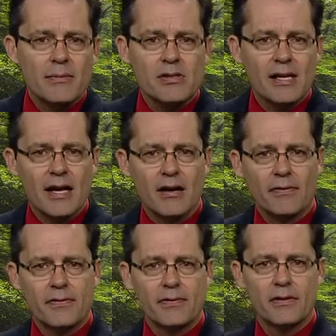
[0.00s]

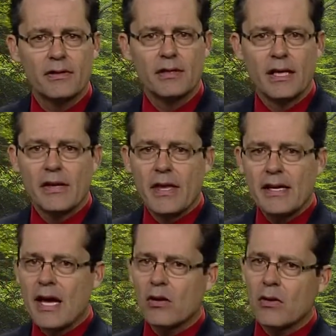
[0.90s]
himself. Then
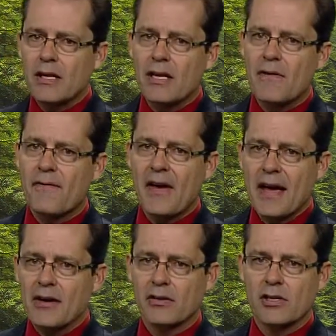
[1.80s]
not only did he
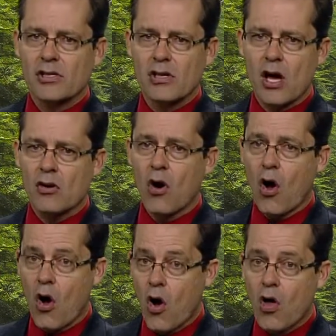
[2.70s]
fail to slaughter
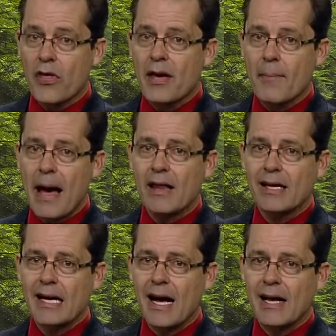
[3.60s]
all the
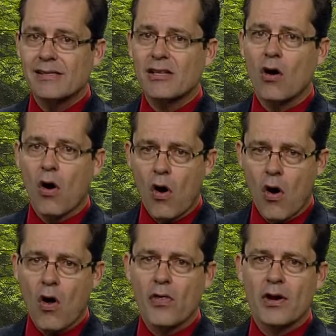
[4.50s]
Amalekites and
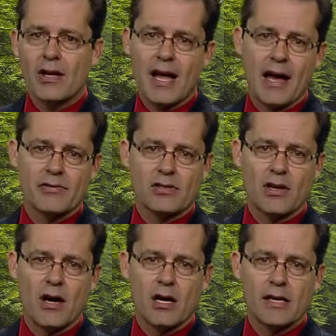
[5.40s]
all their
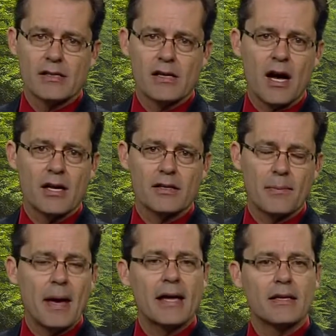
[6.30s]
livestock as God
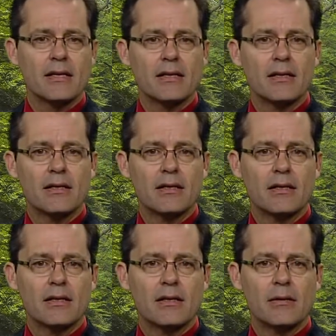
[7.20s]
commanded,
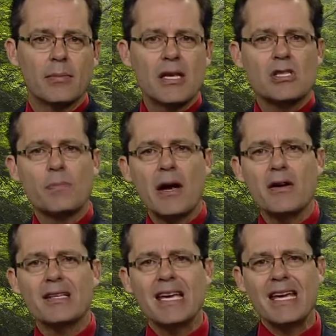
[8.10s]
but he
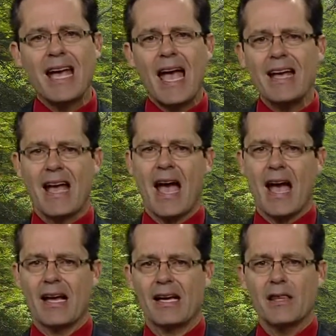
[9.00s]
spared King
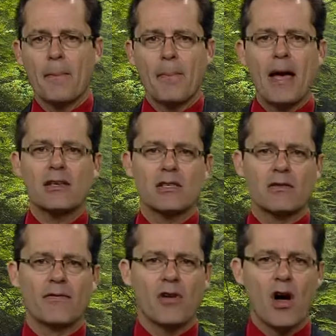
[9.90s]
Agag and the best of
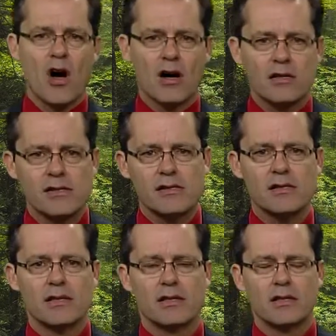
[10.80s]
the flocks,
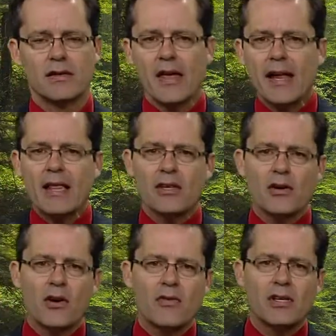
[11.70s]
and then had the
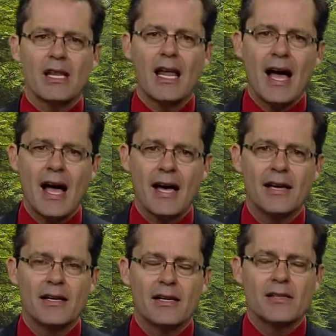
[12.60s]
nerve to
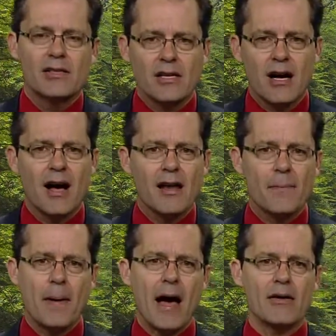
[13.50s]
lie to God
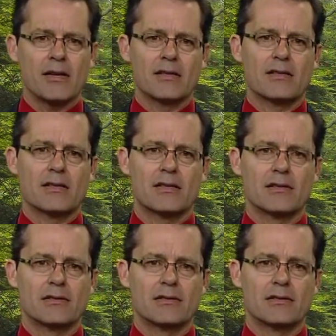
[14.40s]
about it.